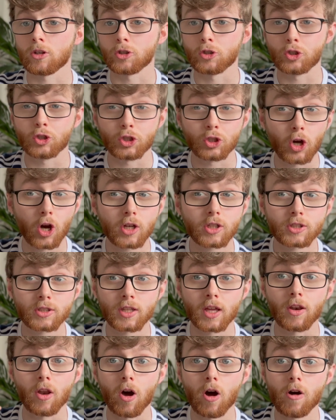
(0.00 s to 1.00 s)
just
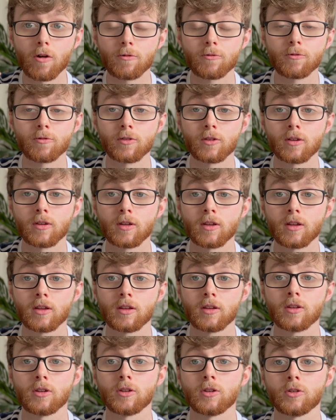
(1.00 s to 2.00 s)
enough
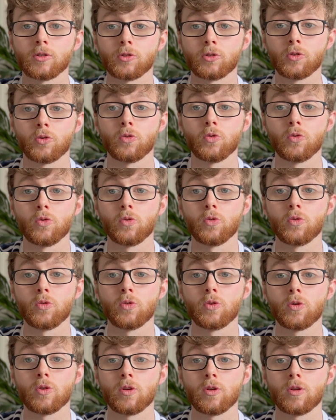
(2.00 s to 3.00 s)
to